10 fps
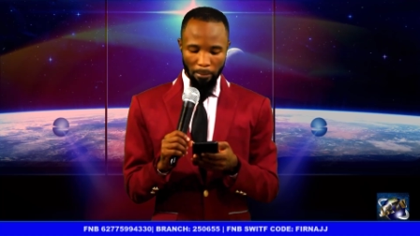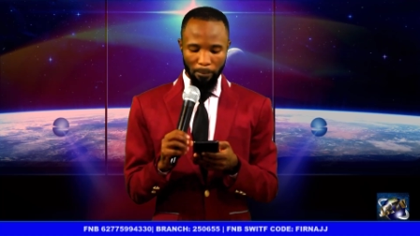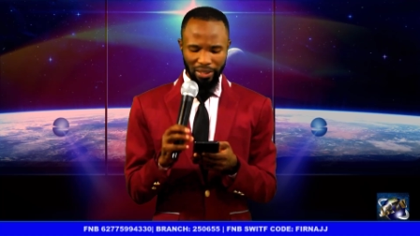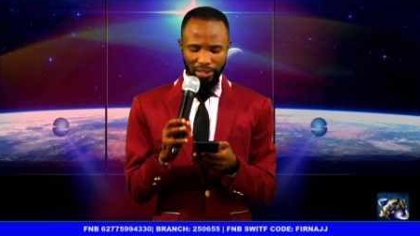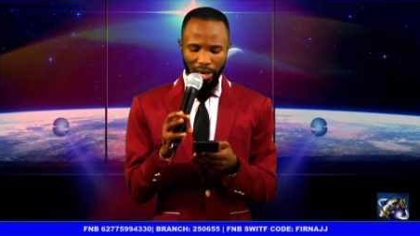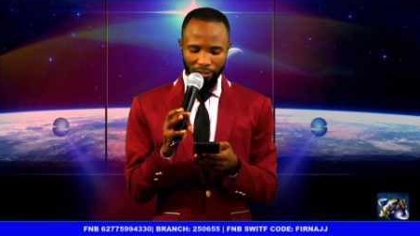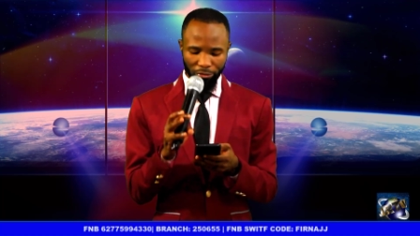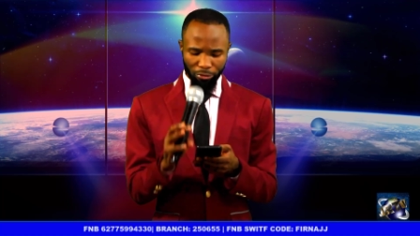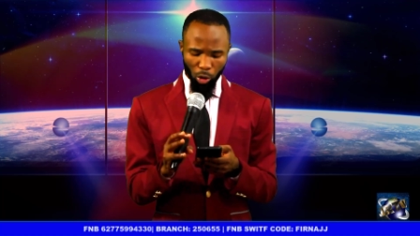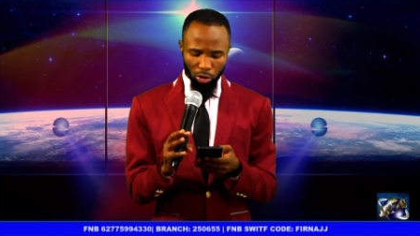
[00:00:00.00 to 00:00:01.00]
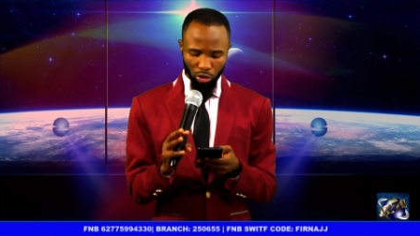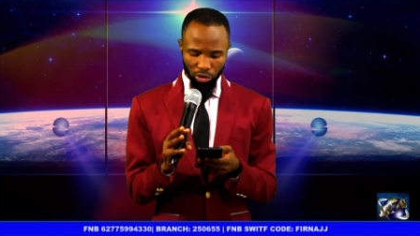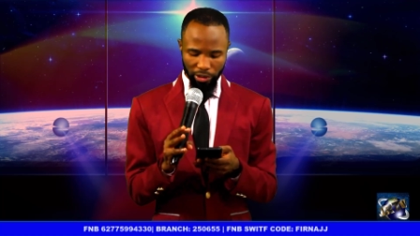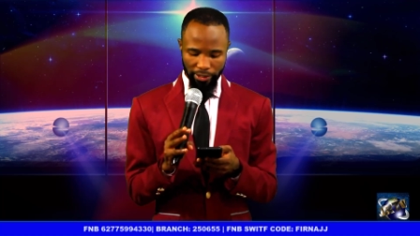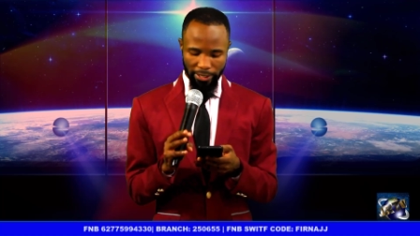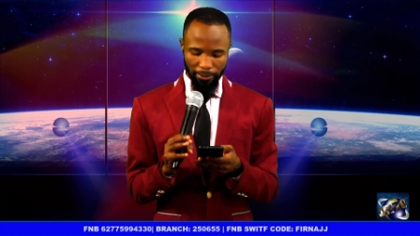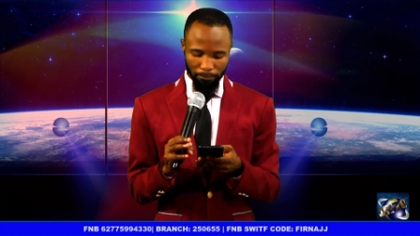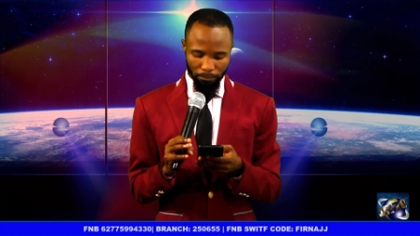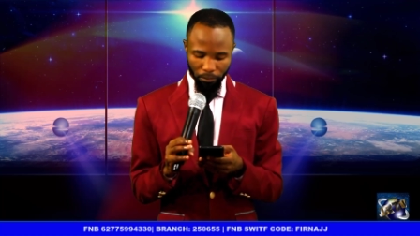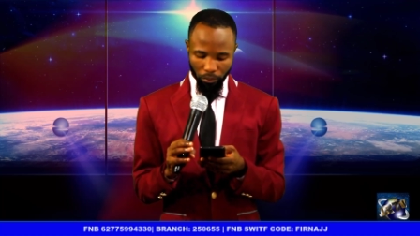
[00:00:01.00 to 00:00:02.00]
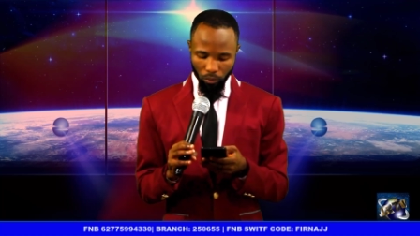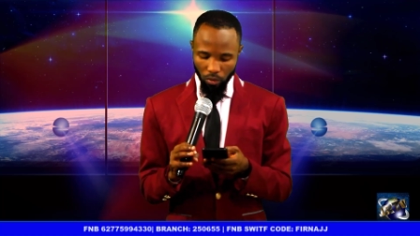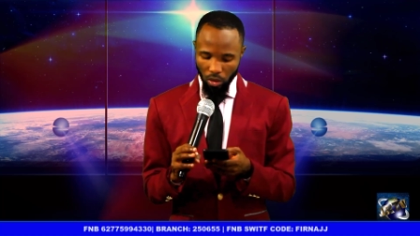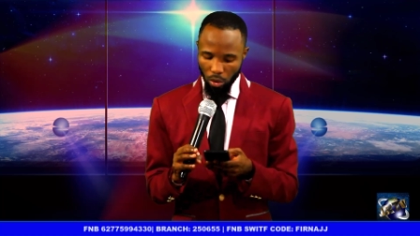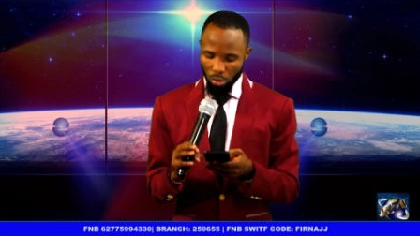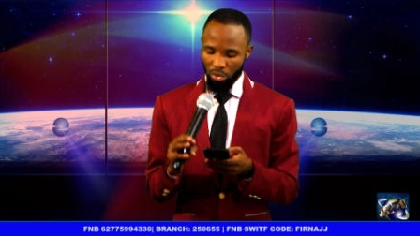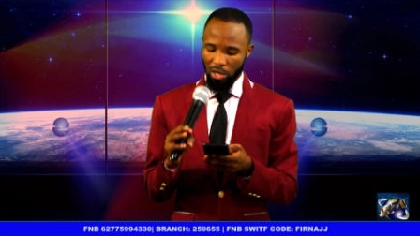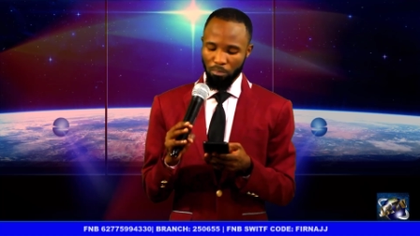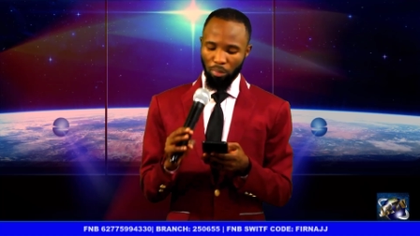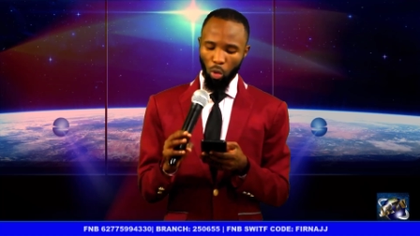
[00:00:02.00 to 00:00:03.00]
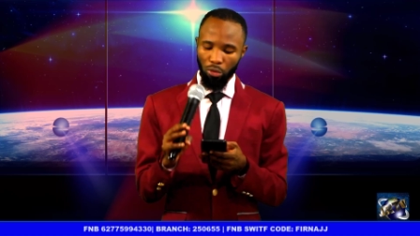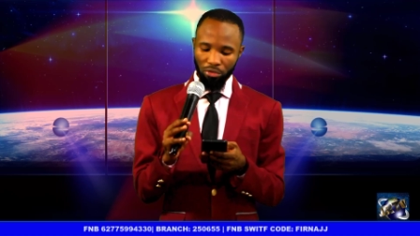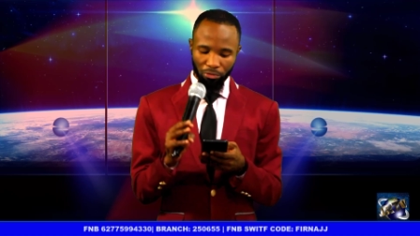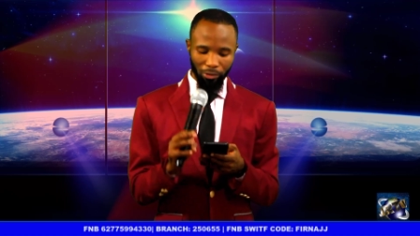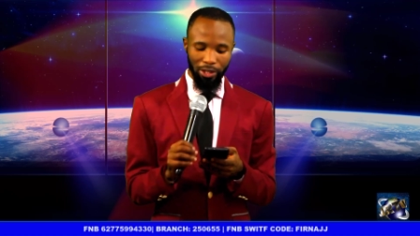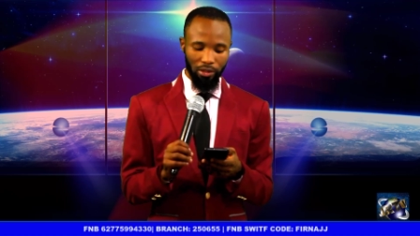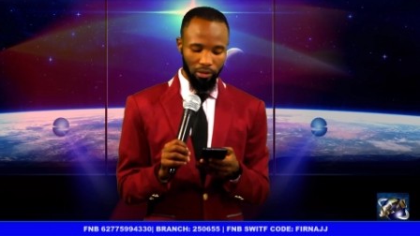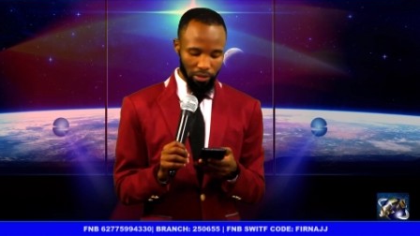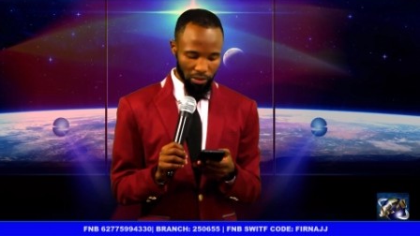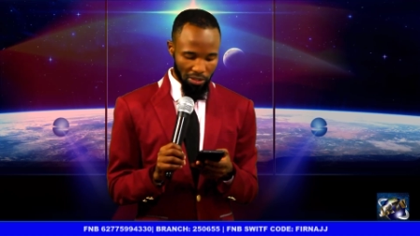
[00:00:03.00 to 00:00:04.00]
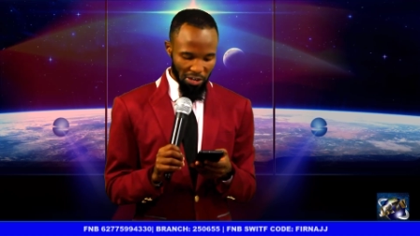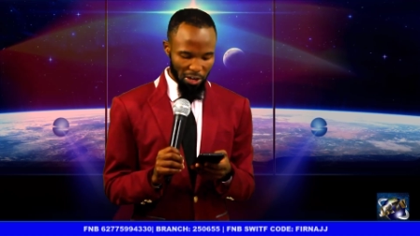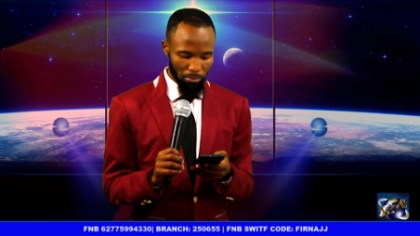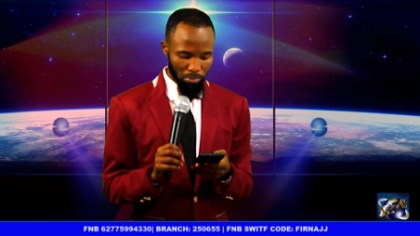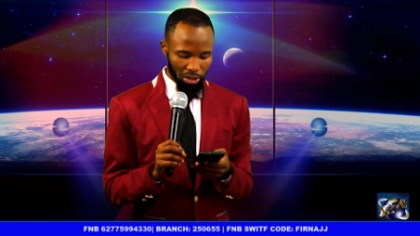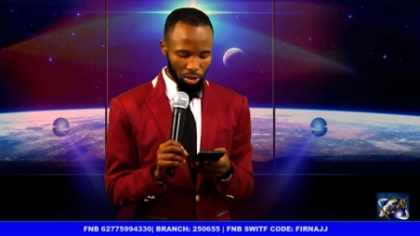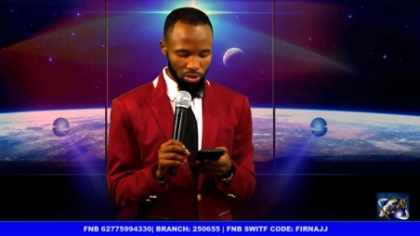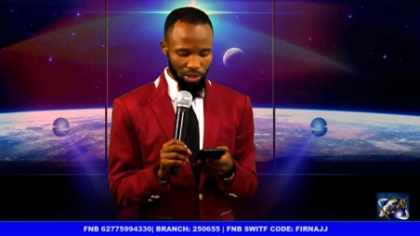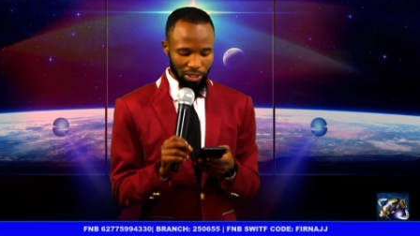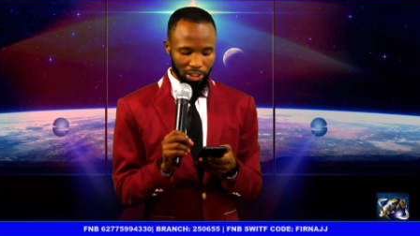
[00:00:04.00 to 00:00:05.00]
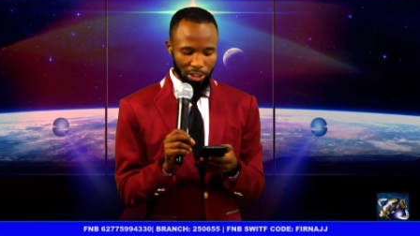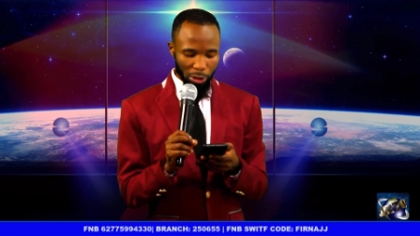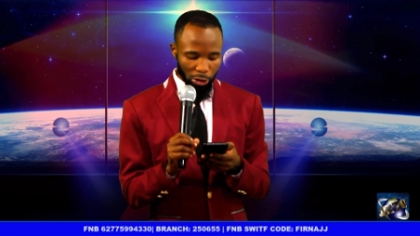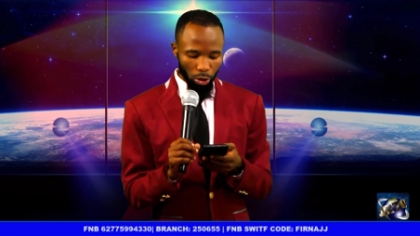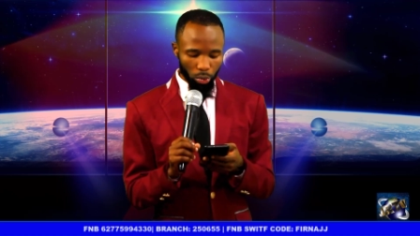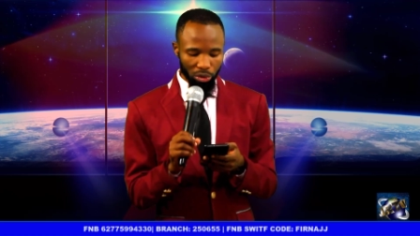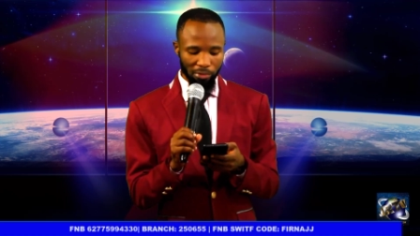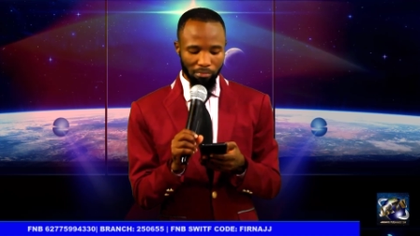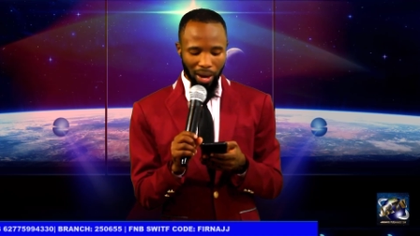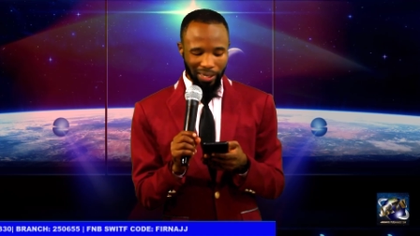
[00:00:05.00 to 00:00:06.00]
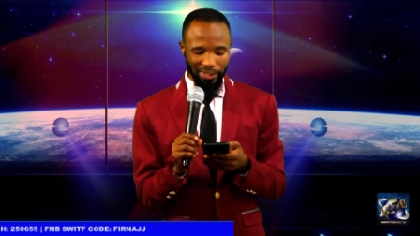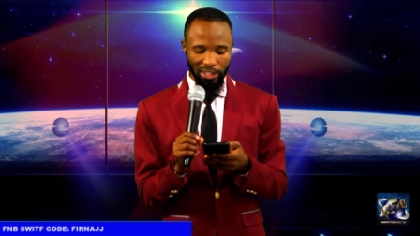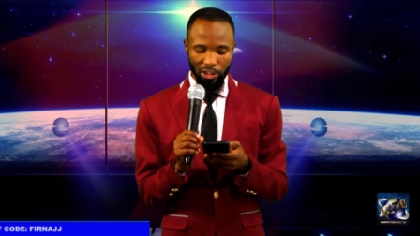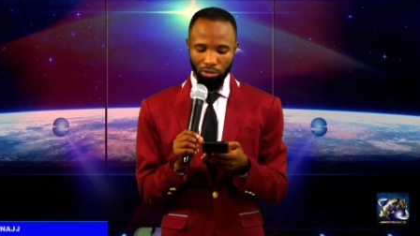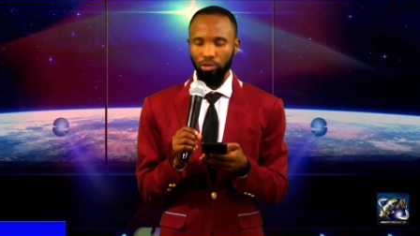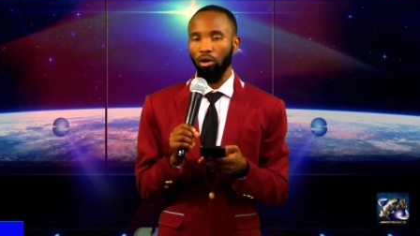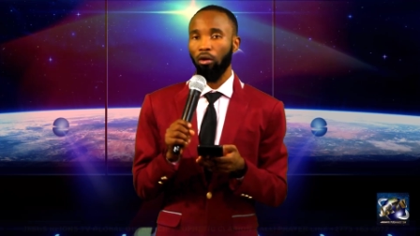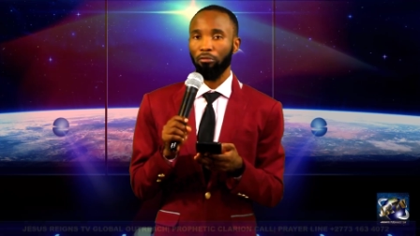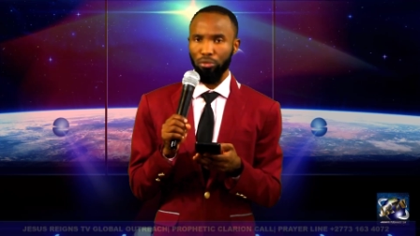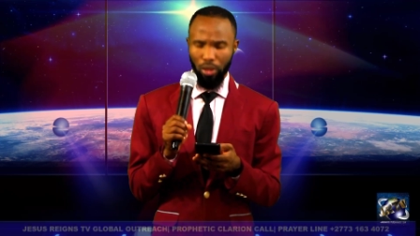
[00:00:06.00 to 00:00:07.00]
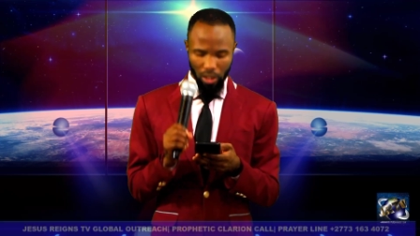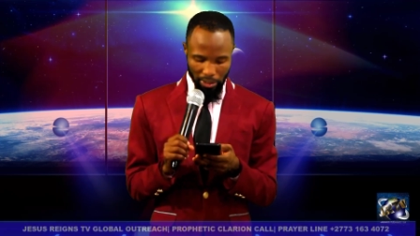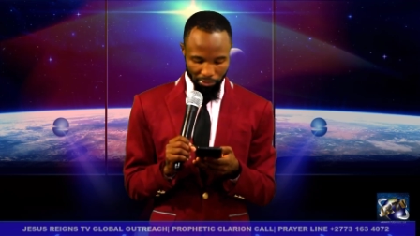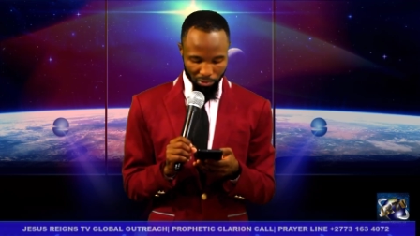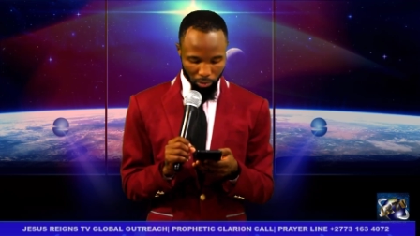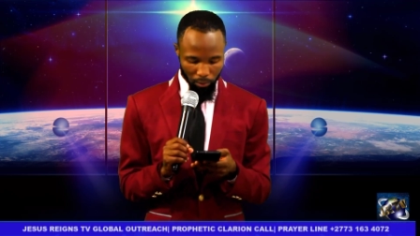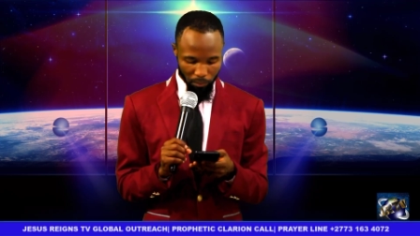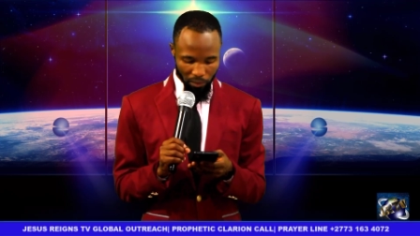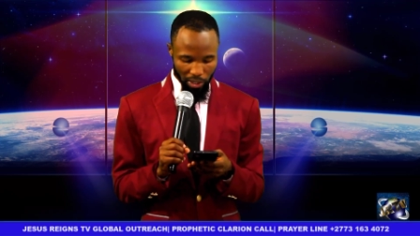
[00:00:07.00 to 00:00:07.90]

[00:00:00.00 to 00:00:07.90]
But unfortunately, they both failed because they didn't know the magnitude of the evil